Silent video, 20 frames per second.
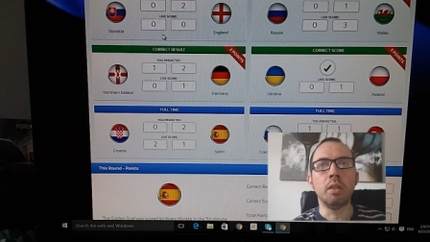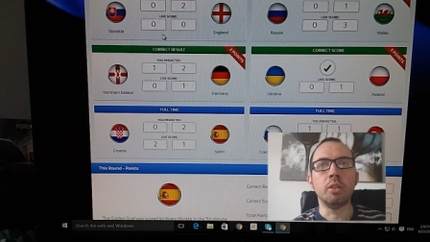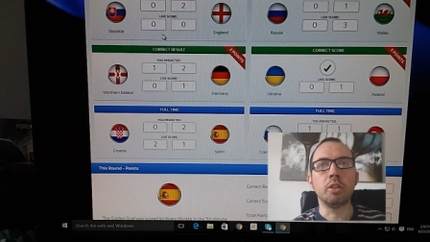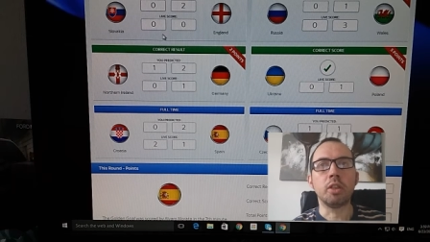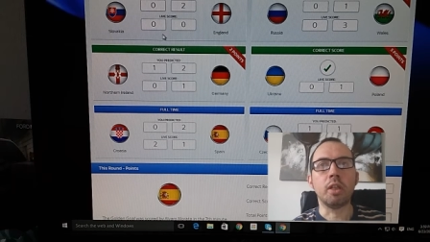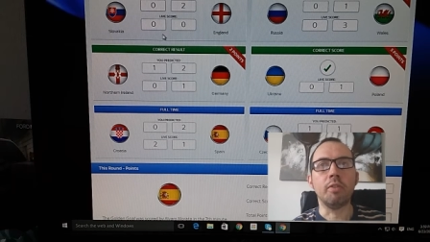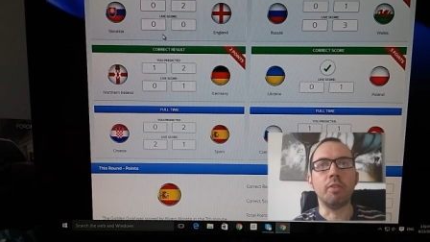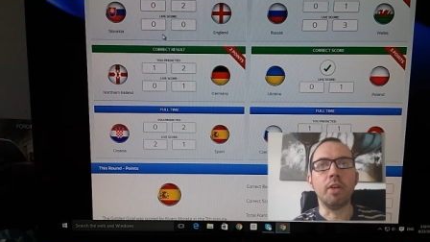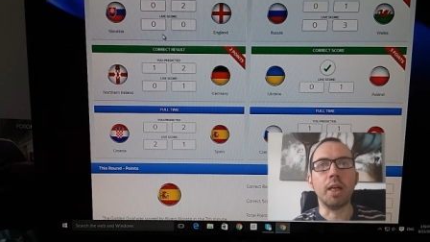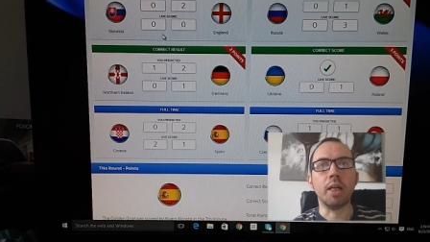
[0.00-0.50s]

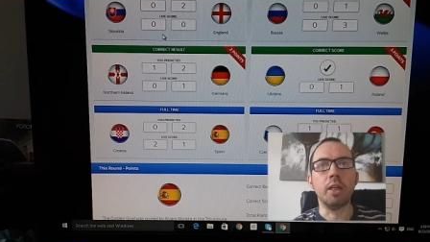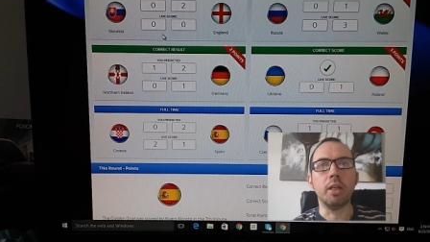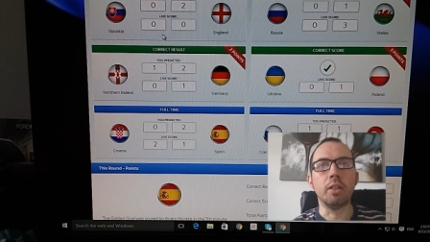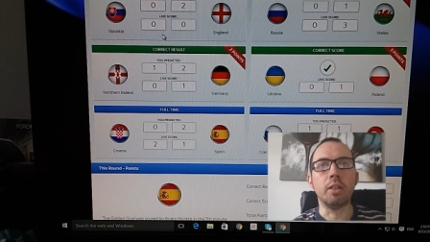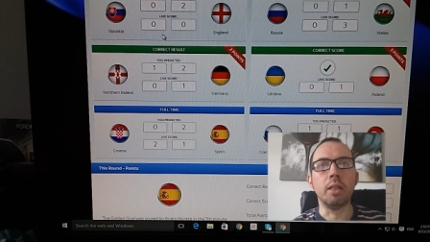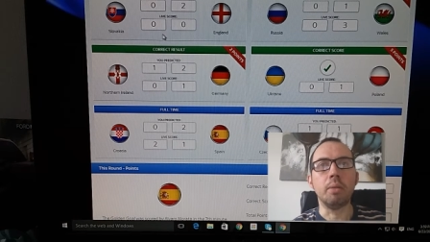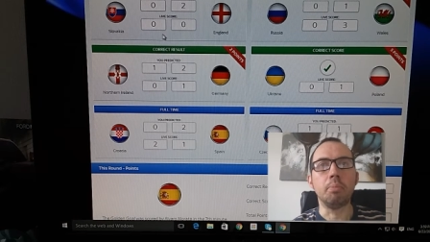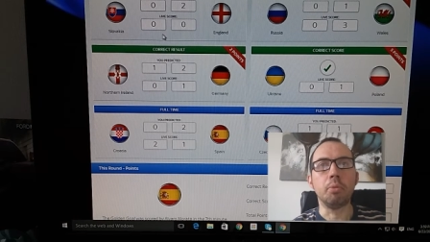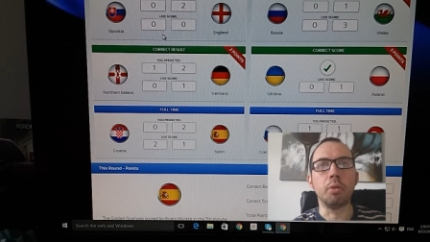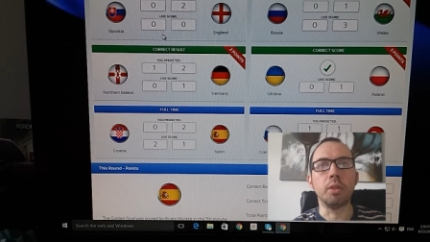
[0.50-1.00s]
Slovakia
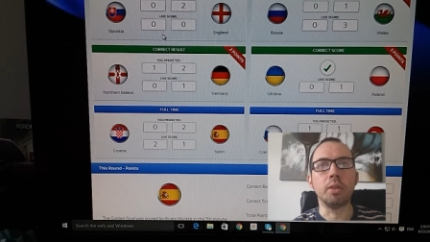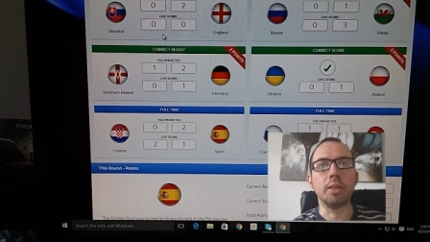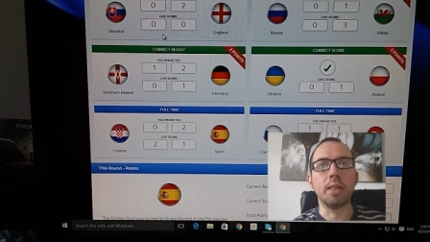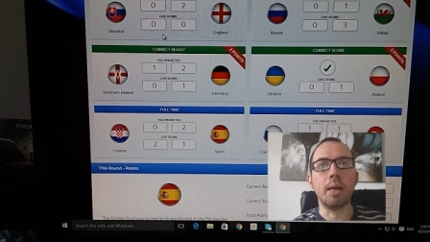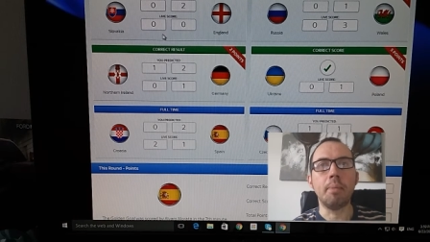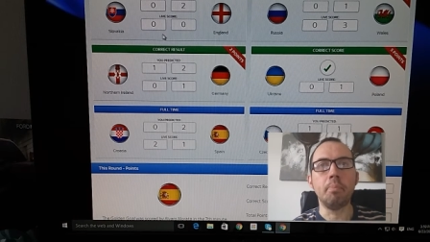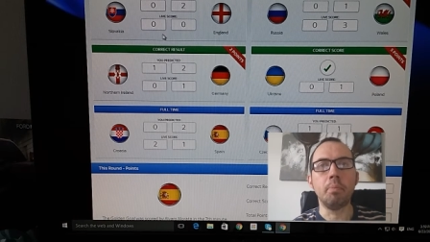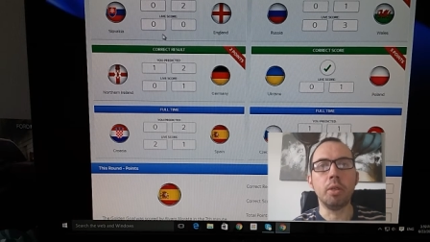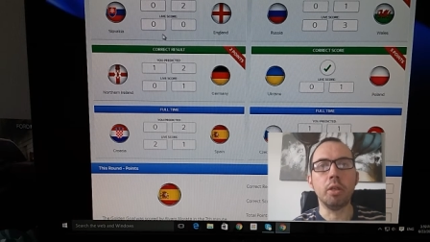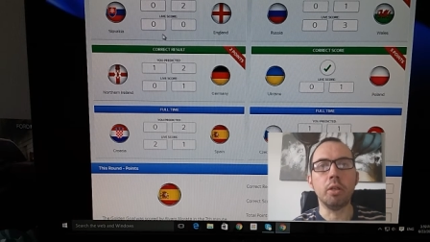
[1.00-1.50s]
did put
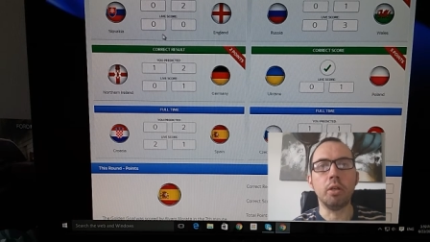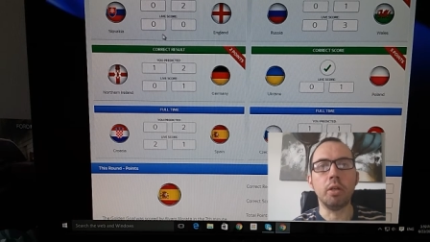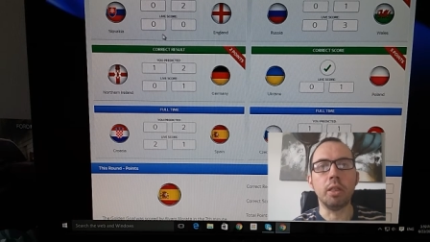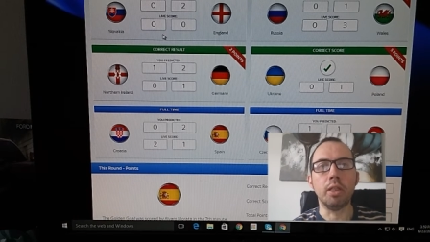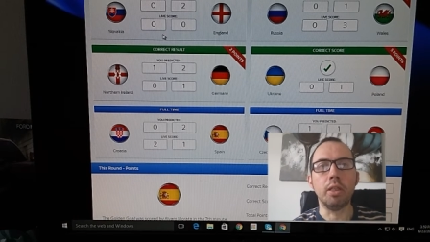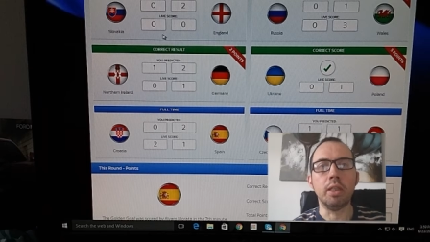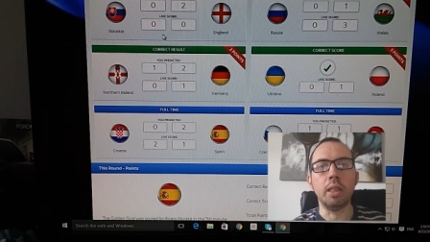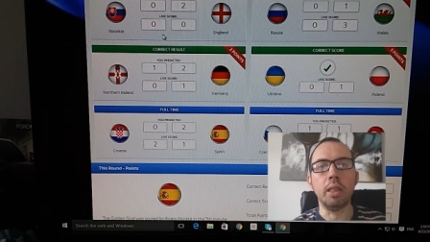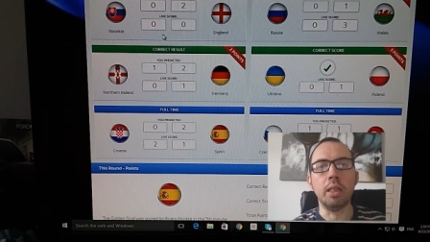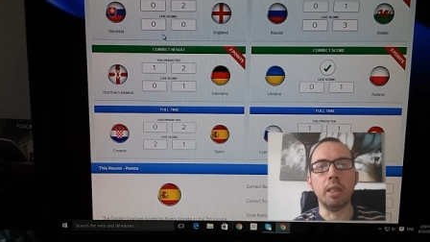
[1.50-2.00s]
10
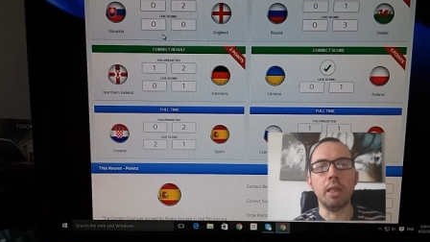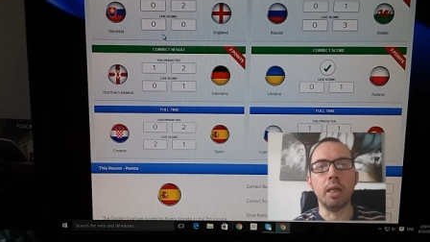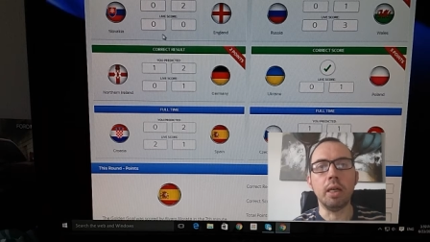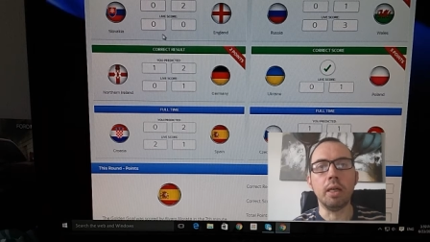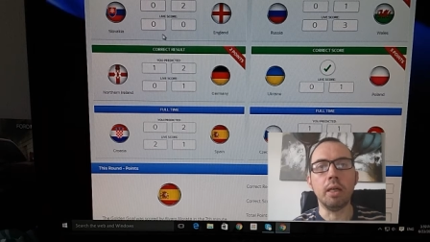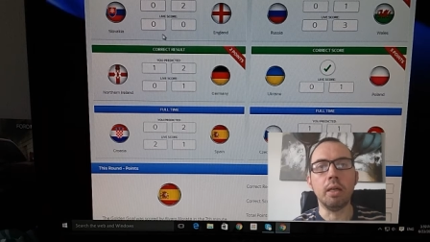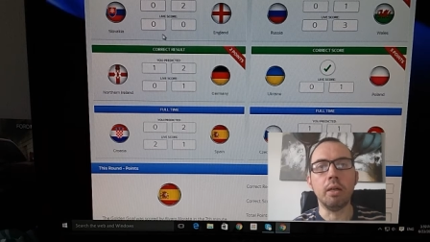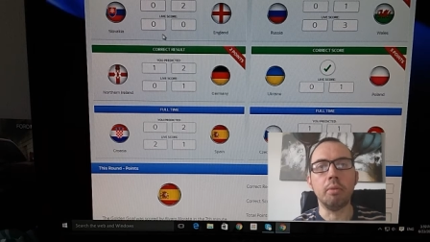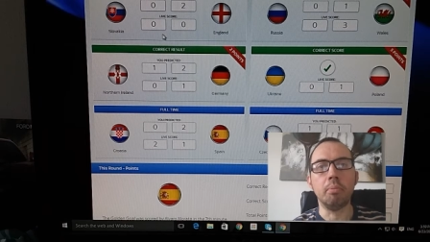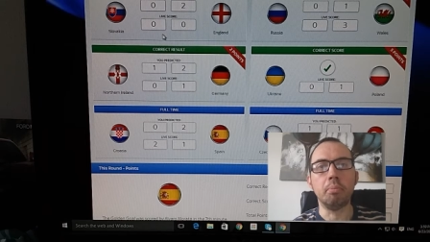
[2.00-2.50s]
behind the uh,